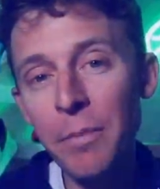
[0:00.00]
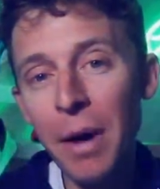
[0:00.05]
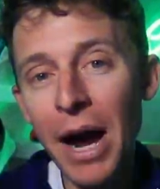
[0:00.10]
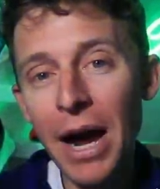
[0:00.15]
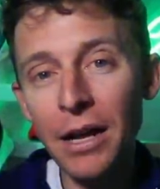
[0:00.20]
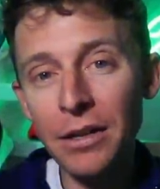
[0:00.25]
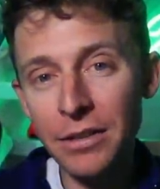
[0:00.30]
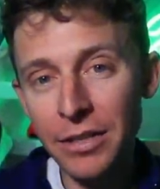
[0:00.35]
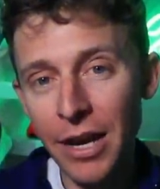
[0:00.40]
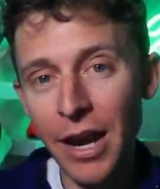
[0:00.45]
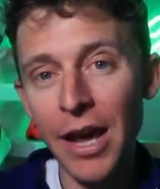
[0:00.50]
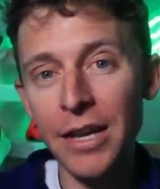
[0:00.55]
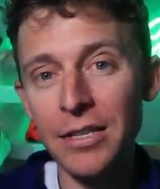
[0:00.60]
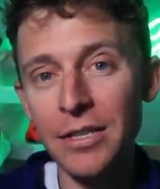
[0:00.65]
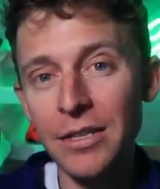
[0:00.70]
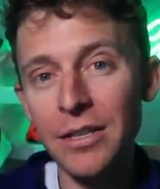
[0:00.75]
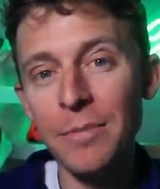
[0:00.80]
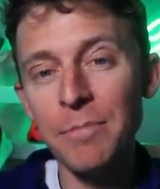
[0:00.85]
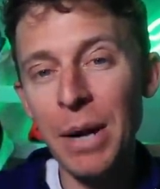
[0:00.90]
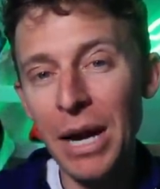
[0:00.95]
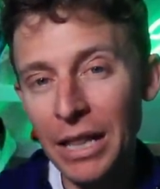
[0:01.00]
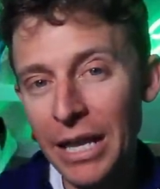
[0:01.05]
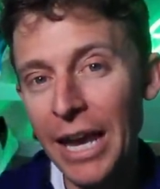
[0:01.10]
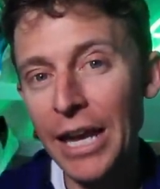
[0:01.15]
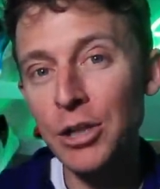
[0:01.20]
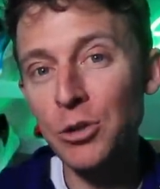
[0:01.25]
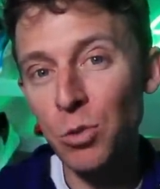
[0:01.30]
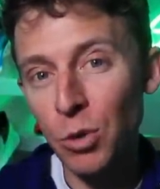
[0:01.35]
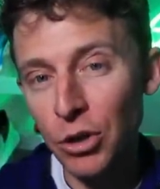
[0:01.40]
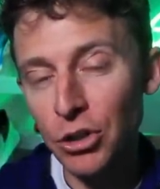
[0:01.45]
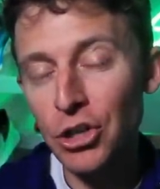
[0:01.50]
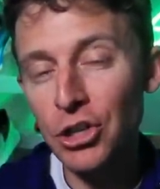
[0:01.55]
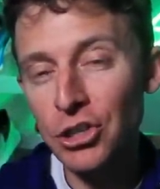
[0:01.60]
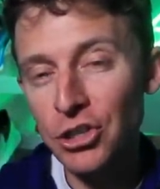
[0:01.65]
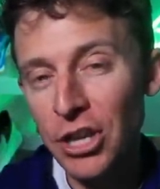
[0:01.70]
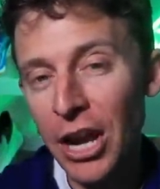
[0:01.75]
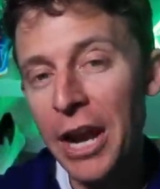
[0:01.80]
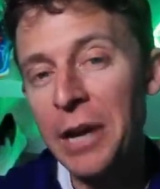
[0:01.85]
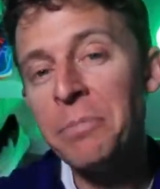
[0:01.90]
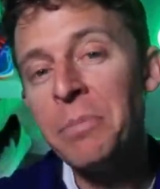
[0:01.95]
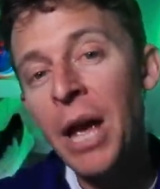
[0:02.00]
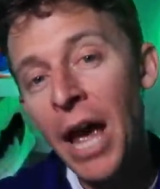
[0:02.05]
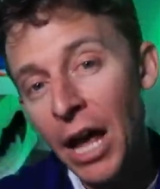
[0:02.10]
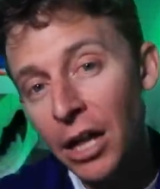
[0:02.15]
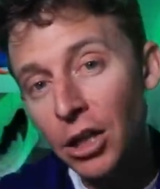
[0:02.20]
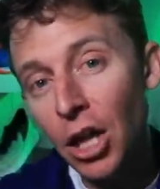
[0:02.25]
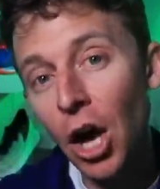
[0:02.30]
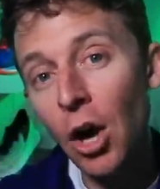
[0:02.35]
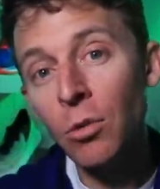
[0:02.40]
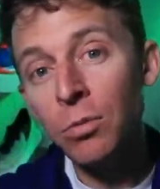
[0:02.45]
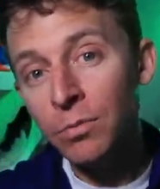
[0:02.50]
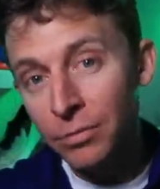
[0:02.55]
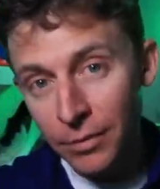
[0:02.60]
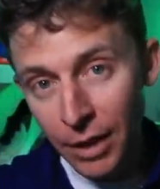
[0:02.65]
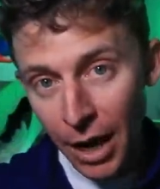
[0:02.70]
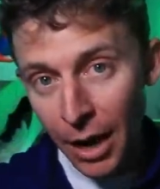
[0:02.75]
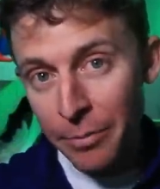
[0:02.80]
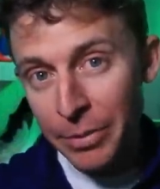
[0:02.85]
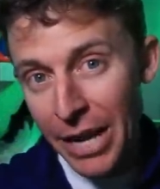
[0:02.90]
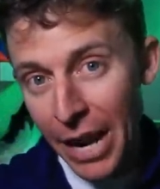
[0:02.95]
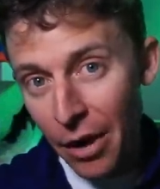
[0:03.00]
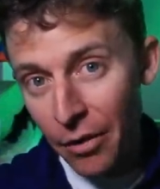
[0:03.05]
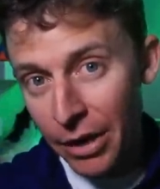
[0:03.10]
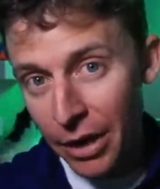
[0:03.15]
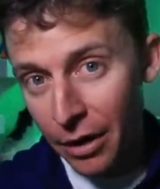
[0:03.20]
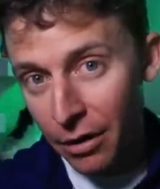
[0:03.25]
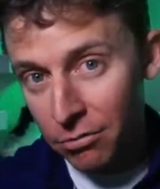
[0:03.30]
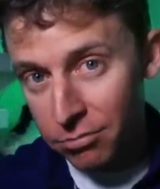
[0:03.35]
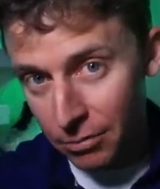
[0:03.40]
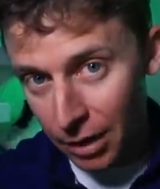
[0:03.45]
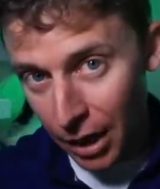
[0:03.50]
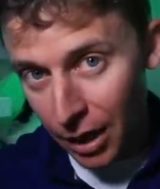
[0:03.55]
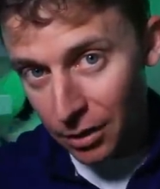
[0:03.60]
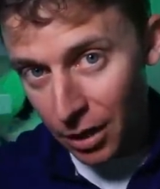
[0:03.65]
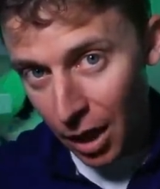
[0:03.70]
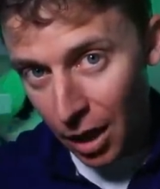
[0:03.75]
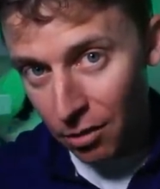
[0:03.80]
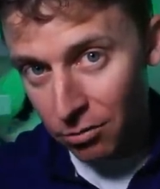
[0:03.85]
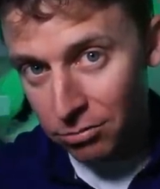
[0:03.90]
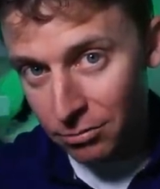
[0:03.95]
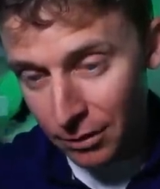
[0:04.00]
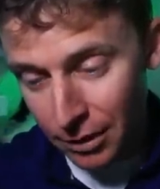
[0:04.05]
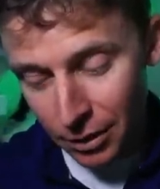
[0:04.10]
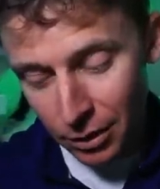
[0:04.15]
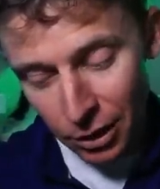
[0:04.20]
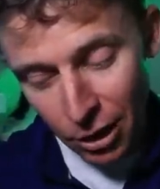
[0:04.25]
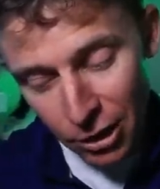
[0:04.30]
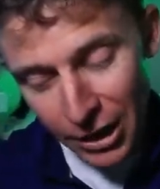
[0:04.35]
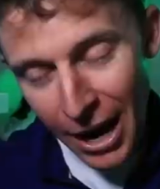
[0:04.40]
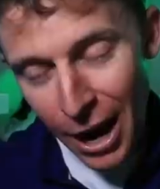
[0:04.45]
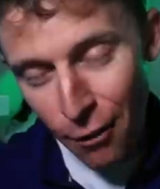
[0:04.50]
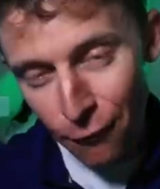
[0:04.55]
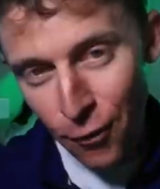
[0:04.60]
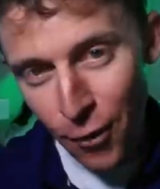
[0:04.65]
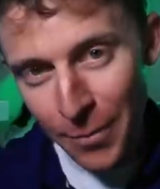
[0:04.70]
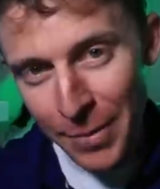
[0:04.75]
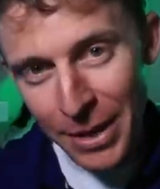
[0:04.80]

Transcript: mile test, my legs were just saying, hello, I'm down here. Hello, look out for